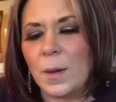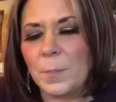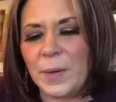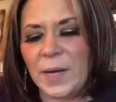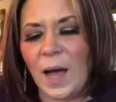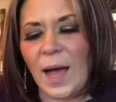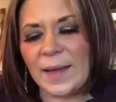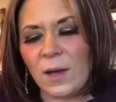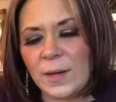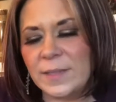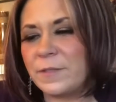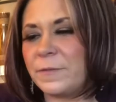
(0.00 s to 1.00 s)
But I
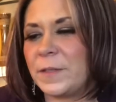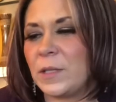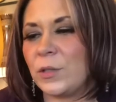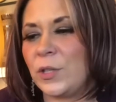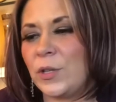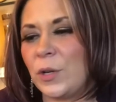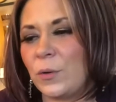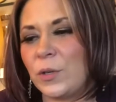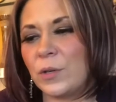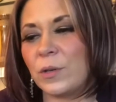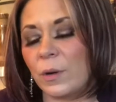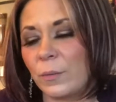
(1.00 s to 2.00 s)
kind of feel, you know,
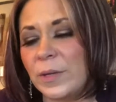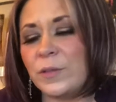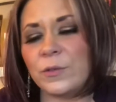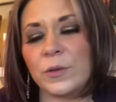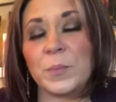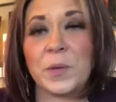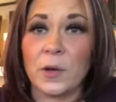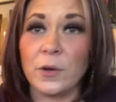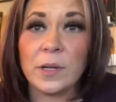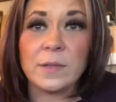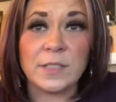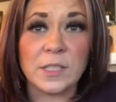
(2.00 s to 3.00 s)
you're going through a
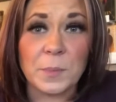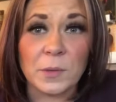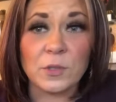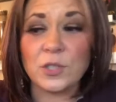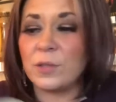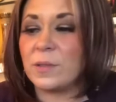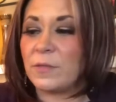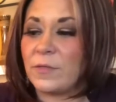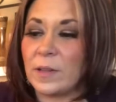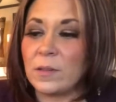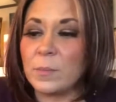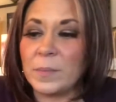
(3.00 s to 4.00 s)
period of spiritual
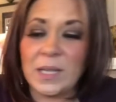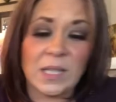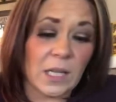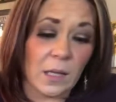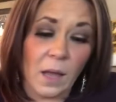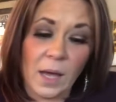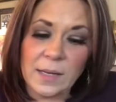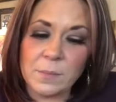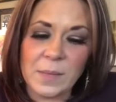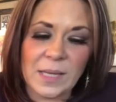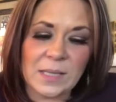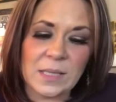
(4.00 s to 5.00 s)
development,
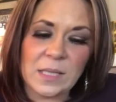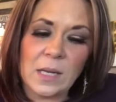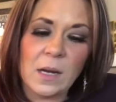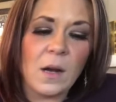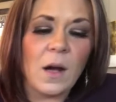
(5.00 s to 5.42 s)
enlightenment.